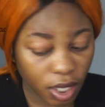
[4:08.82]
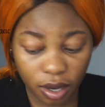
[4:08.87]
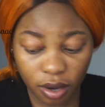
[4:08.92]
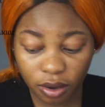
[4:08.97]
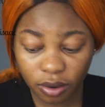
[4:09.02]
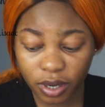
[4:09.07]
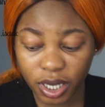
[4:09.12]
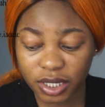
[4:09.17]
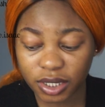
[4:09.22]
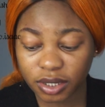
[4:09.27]

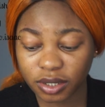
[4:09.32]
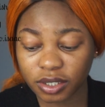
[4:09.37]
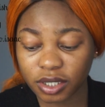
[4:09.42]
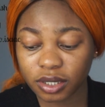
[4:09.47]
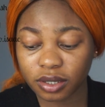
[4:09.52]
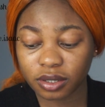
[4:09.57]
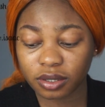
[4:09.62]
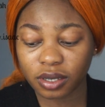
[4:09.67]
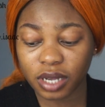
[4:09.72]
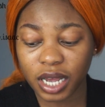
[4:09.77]
Oh, I just
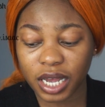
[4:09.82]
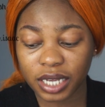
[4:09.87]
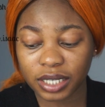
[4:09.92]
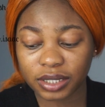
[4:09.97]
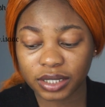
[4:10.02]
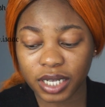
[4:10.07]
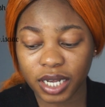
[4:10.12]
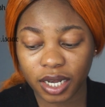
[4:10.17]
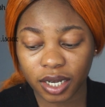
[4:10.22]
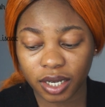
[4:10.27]
wanted to
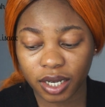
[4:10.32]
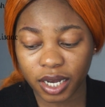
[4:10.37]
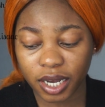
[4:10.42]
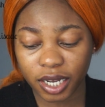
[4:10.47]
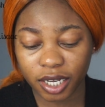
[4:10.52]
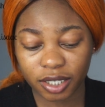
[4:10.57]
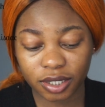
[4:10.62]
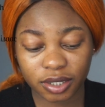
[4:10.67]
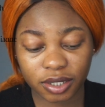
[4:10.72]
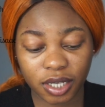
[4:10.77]
add that,
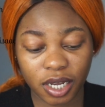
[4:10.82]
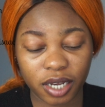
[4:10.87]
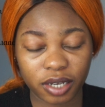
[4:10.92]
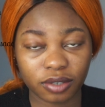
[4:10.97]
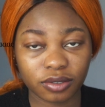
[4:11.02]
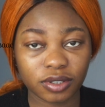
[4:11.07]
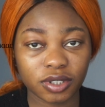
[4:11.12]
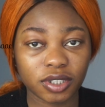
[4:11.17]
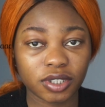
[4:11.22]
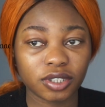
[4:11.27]
guys, I
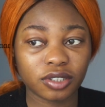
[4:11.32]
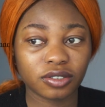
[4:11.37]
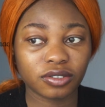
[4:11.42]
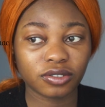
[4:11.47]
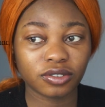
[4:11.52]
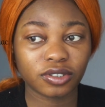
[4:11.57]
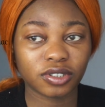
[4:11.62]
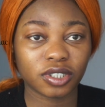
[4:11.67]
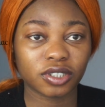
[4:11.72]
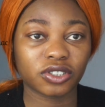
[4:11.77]
only
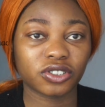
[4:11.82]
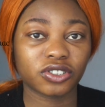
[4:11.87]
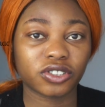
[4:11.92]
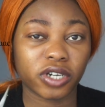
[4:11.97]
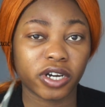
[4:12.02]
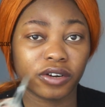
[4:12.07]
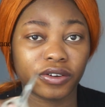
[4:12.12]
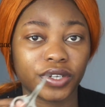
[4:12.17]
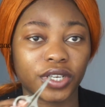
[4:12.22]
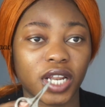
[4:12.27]
use a
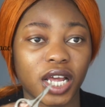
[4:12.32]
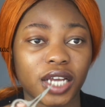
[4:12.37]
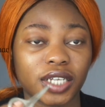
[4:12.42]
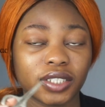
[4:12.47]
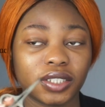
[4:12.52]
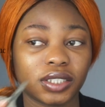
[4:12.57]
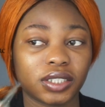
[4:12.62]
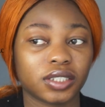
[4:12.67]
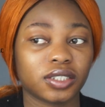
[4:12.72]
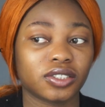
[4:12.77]

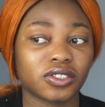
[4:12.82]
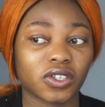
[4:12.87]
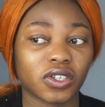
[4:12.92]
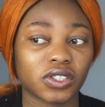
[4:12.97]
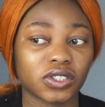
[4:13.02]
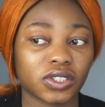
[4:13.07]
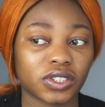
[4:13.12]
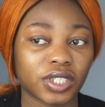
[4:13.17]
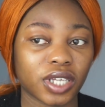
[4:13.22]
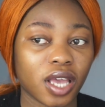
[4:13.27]
sterilized
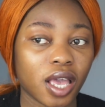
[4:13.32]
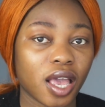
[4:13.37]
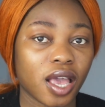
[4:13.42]
scissors.